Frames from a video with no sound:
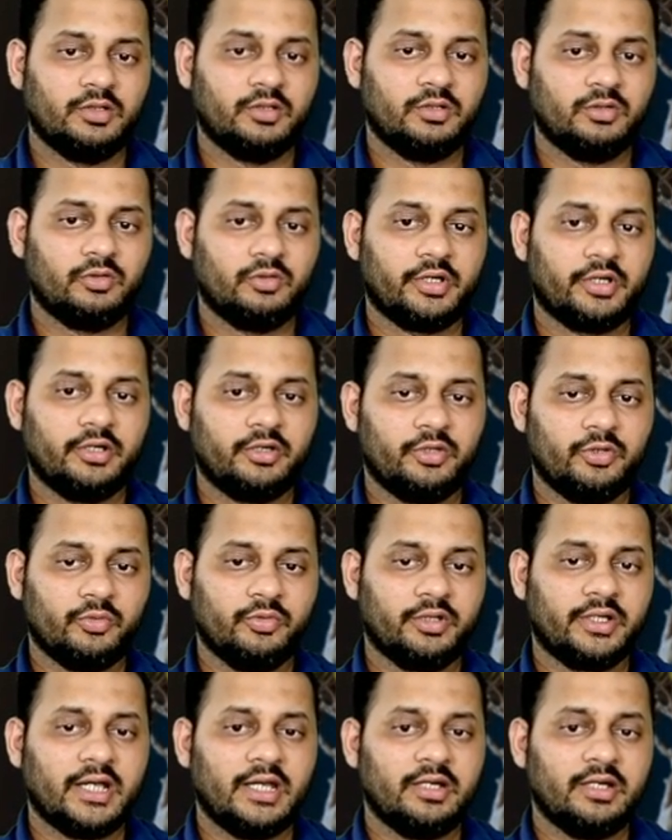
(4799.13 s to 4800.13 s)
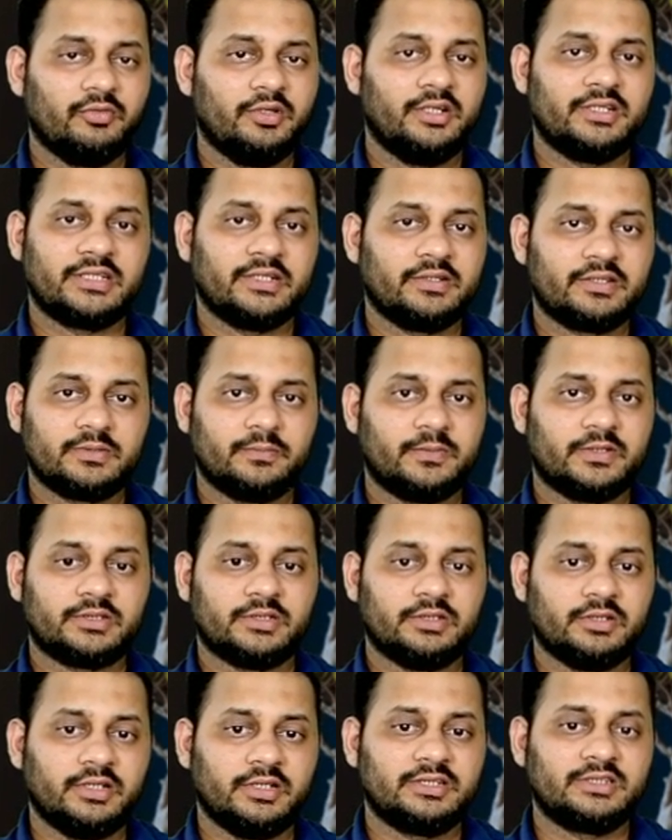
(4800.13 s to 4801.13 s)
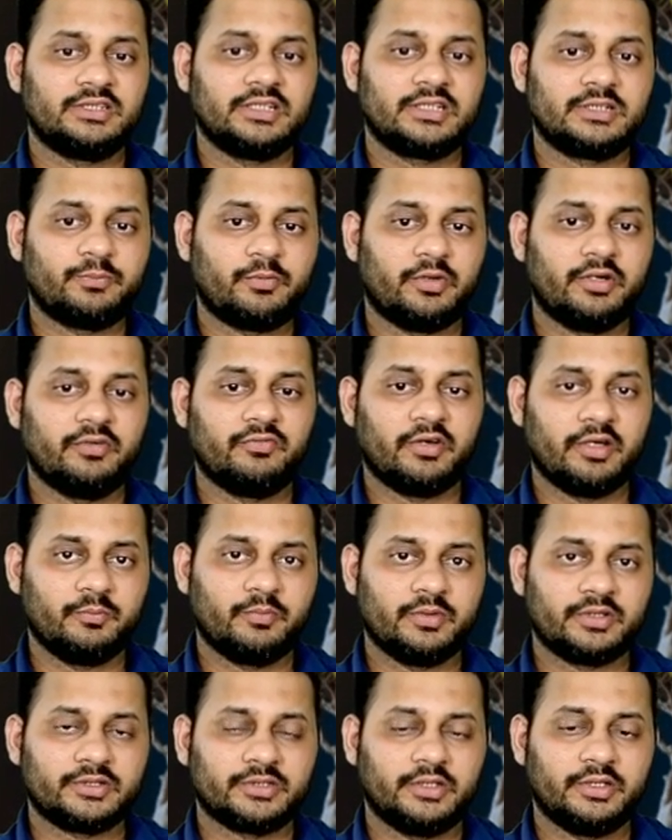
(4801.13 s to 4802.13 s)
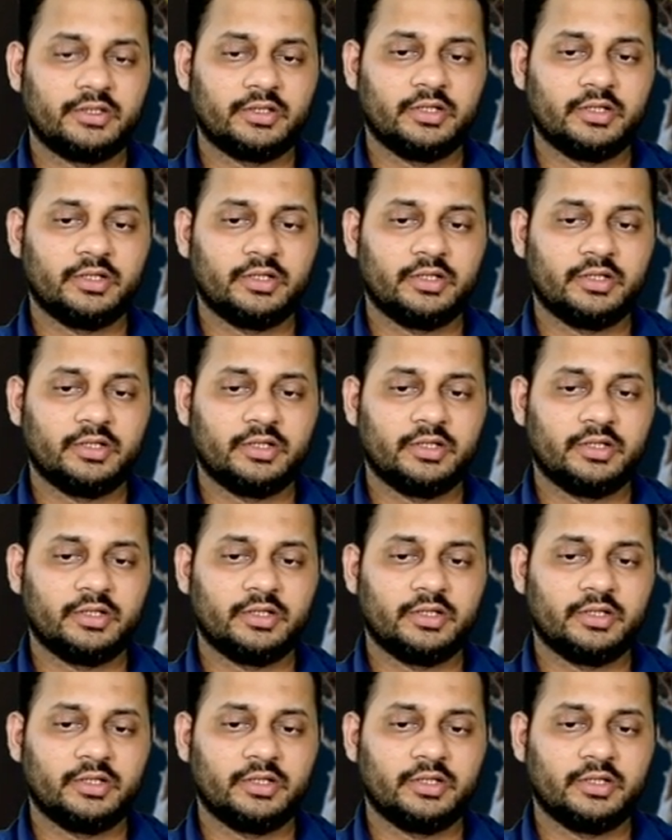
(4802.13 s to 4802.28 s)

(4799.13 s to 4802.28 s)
Okay, don't calculate 6%, it's 6.5%